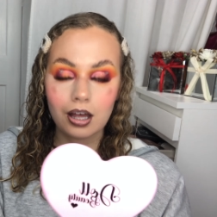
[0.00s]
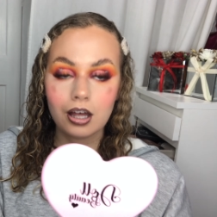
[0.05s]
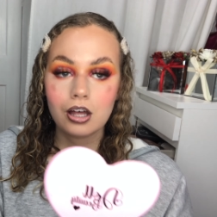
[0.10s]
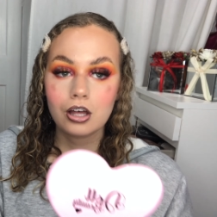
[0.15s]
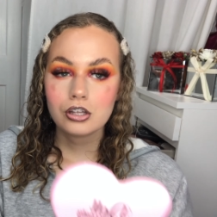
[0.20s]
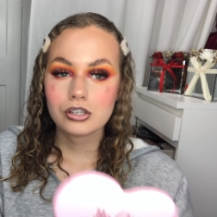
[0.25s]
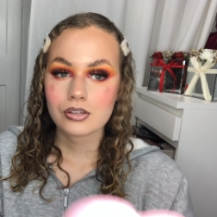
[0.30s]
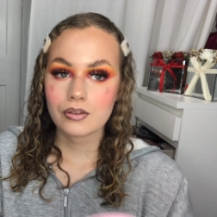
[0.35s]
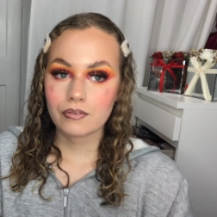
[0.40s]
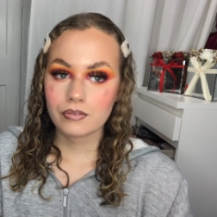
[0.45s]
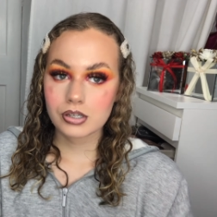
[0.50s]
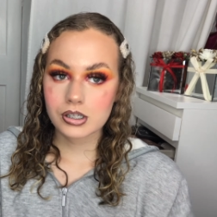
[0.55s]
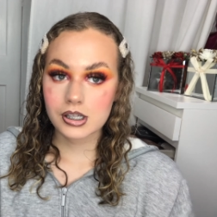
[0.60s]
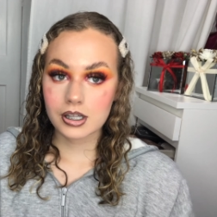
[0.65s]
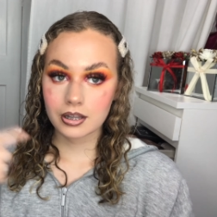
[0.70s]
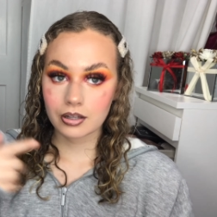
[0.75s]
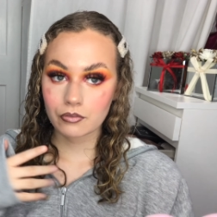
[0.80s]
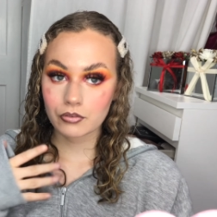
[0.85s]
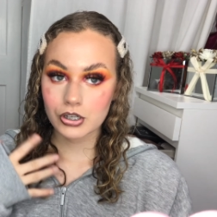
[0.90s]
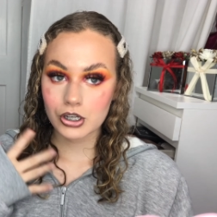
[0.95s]
So if you haven't seen
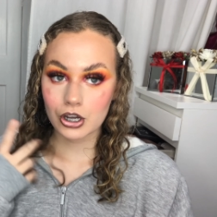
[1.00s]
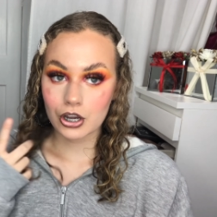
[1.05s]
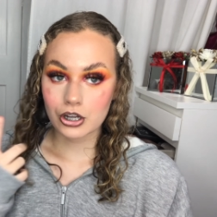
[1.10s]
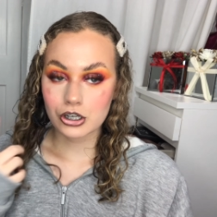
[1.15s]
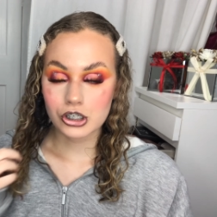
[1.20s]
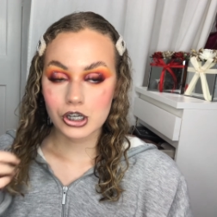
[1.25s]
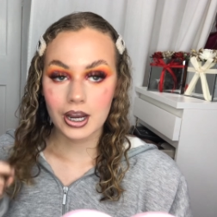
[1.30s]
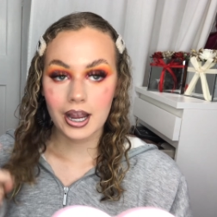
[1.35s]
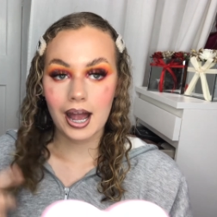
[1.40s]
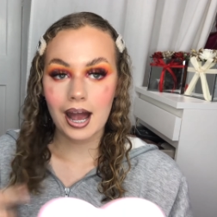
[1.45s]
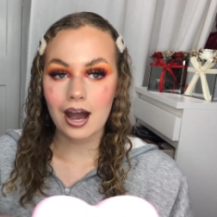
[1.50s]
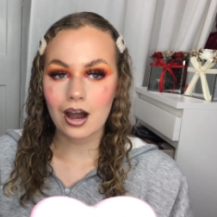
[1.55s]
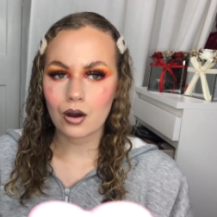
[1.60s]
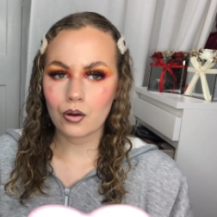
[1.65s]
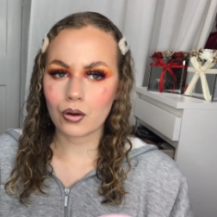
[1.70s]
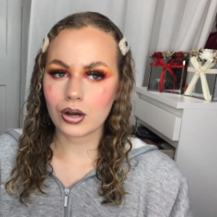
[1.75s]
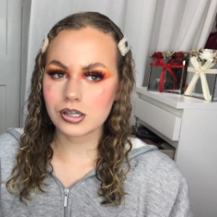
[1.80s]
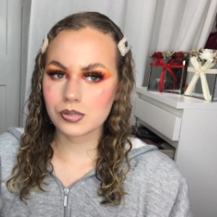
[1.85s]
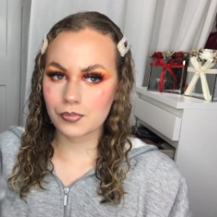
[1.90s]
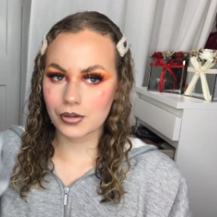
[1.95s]
that video, go and check it out.
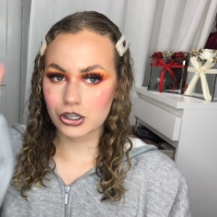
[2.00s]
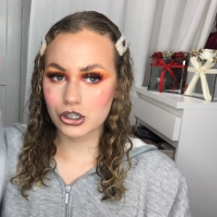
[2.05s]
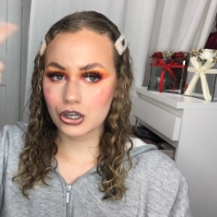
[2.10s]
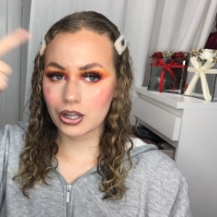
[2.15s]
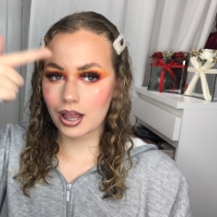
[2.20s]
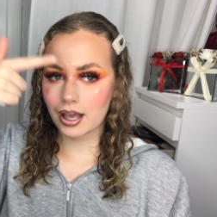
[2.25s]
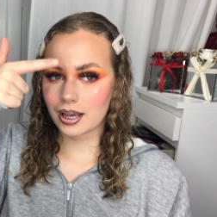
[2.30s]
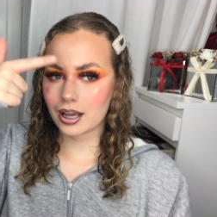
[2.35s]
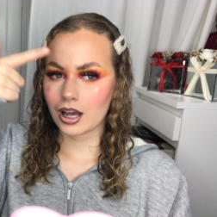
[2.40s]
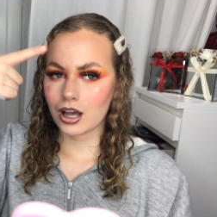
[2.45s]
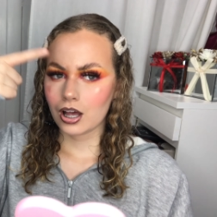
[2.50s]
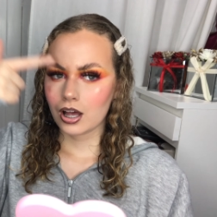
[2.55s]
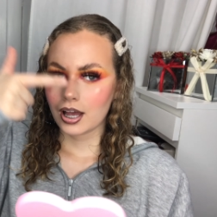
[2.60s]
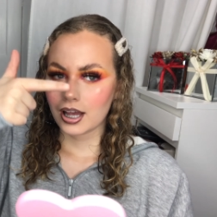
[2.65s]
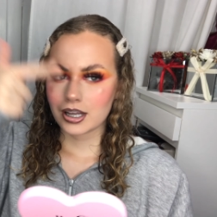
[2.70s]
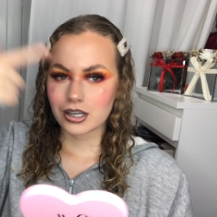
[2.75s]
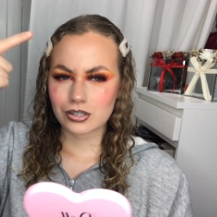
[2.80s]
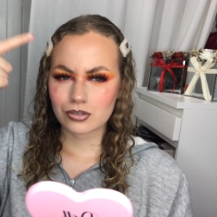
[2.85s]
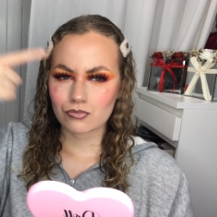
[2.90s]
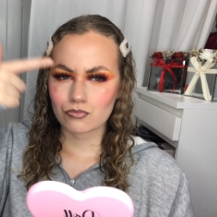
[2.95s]
Especially like, it
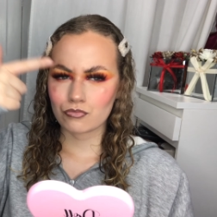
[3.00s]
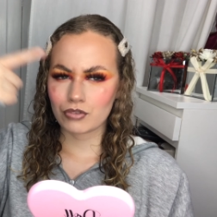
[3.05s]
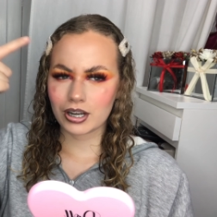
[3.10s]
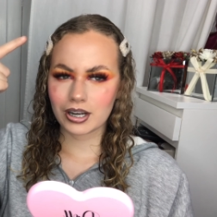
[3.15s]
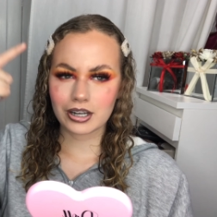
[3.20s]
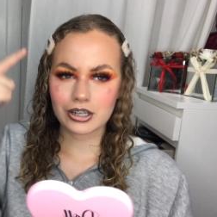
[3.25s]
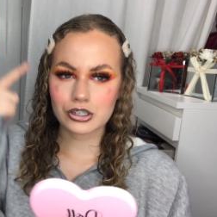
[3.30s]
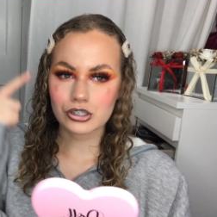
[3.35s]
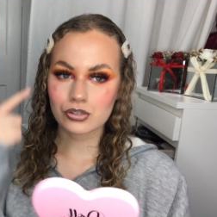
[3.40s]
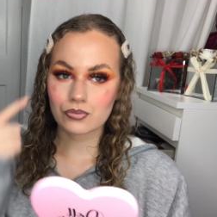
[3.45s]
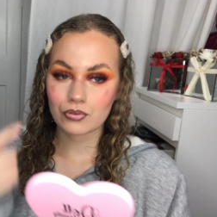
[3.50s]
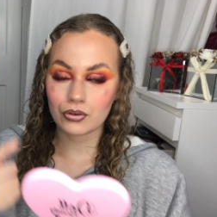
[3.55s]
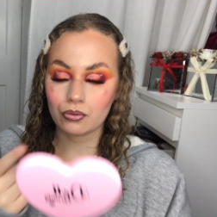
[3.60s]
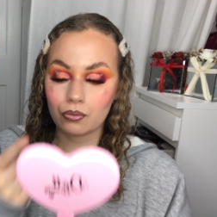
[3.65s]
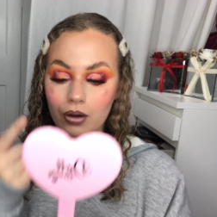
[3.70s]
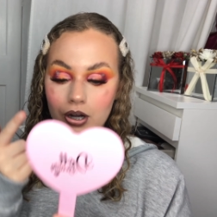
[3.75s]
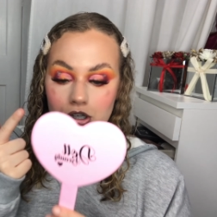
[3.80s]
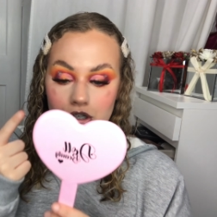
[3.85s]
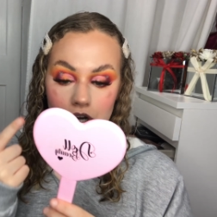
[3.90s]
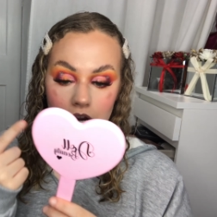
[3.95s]
really just feel
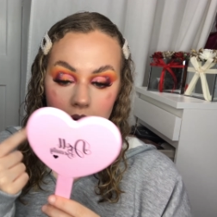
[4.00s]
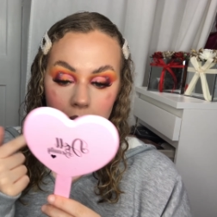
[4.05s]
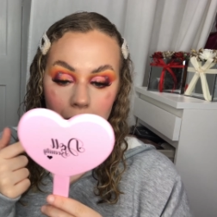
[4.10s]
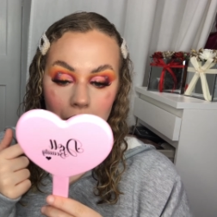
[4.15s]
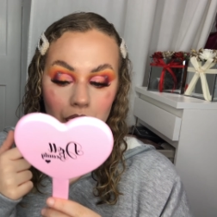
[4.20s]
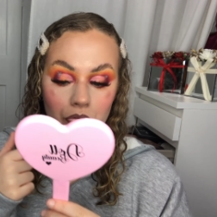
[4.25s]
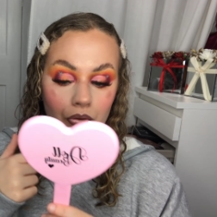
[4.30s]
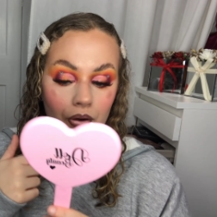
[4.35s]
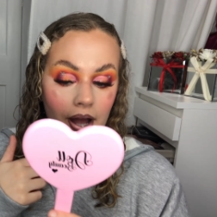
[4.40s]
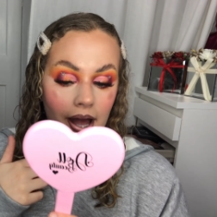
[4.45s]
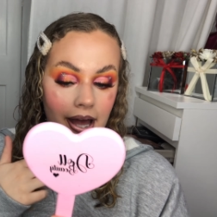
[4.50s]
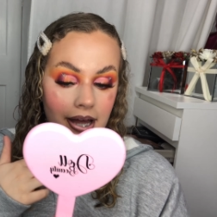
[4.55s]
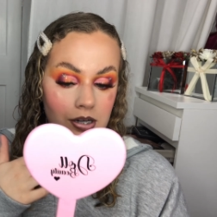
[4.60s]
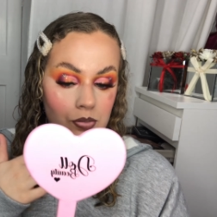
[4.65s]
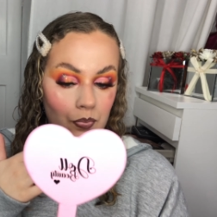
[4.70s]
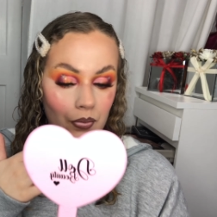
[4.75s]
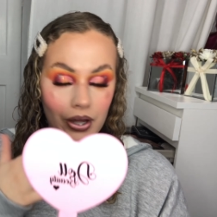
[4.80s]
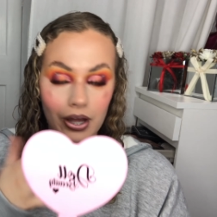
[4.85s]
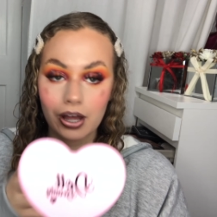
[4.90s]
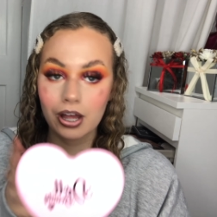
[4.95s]
quite drying on my forehead,
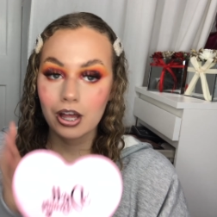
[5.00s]
but